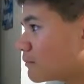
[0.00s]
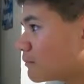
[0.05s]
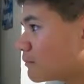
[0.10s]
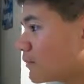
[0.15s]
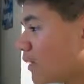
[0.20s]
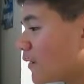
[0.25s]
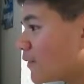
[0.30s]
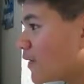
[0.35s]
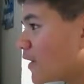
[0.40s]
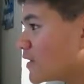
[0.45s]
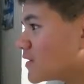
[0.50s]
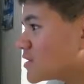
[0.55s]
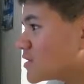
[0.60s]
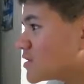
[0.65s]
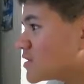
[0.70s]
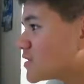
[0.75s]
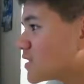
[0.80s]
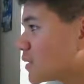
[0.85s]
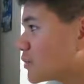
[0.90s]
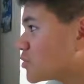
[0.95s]
But that's
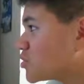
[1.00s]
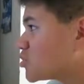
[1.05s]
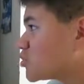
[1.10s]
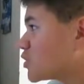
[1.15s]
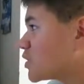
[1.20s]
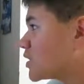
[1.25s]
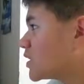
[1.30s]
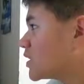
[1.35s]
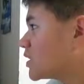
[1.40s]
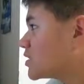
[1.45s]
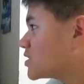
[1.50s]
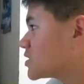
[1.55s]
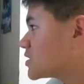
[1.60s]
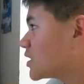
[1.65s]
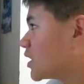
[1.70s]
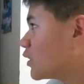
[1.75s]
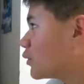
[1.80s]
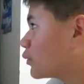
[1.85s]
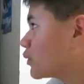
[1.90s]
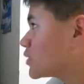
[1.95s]
just demonstrating
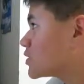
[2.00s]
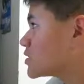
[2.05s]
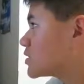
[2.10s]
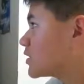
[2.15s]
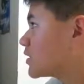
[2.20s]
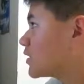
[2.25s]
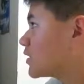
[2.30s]
just how rich